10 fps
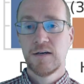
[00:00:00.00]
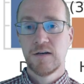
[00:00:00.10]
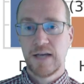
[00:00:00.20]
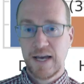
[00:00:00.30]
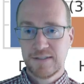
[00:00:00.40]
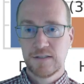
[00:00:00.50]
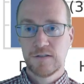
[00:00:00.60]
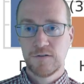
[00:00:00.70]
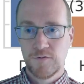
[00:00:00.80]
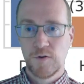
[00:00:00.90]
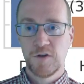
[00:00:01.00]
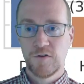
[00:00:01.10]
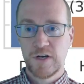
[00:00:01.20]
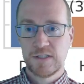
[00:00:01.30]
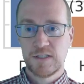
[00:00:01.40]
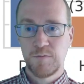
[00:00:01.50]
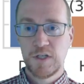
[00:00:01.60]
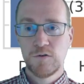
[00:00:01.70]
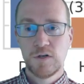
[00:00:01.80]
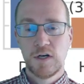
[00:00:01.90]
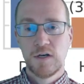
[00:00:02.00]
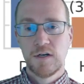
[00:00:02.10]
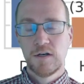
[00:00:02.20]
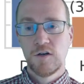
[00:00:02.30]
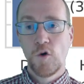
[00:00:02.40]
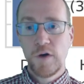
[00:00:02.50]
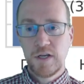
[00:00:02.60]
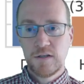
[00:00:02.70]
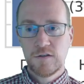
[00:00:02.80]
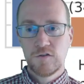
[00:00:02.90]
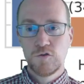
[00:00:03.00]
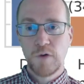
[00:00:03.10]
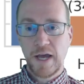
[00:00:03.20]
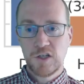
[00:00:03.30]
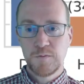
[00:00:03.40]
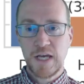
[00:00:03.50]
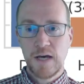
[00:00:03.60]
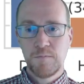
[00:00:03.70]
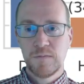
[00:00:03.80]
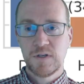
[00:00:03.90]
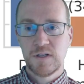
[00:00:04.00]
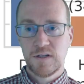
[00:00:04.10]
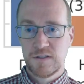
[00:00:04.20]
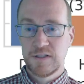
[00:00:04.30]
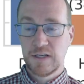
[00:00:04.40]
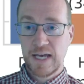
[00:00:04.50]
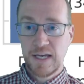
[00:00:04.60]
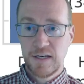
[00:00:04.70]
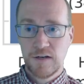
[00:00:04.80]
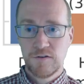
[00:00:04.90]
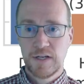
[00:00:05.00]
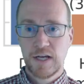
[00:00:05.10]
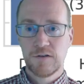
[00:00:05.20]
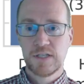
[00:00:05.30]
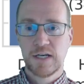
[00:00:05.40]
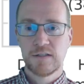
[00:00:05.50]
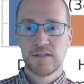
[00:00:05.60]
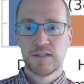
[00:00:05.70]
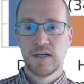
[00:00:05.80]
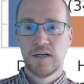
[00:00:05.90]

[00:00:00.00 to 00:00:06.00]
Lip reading: accessed from the Grace CPU. Going to HBM is nearly 800 nanoseconds.